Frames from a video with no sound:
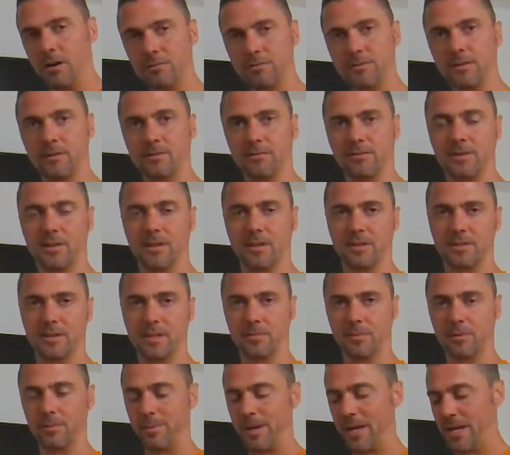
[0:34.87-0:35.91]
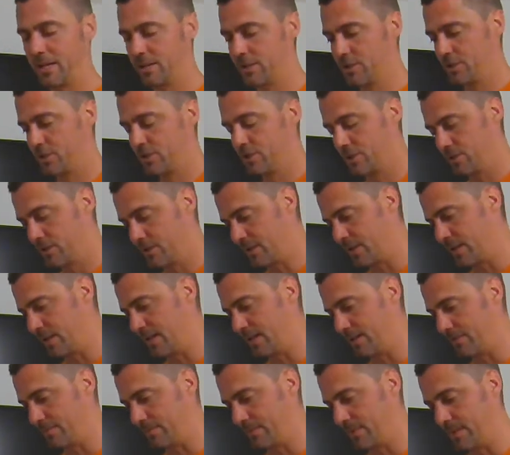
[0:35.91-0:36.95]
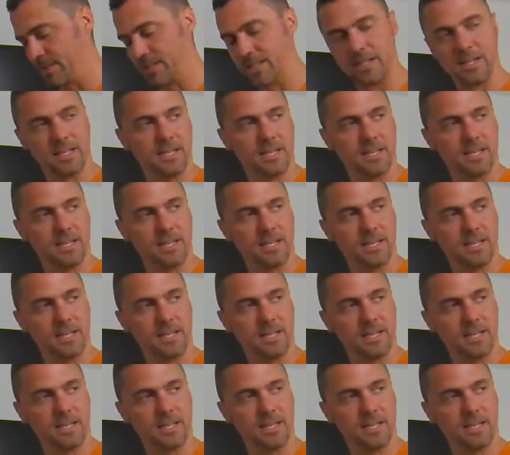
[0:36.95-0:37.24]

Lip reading: of the double batch. It's in a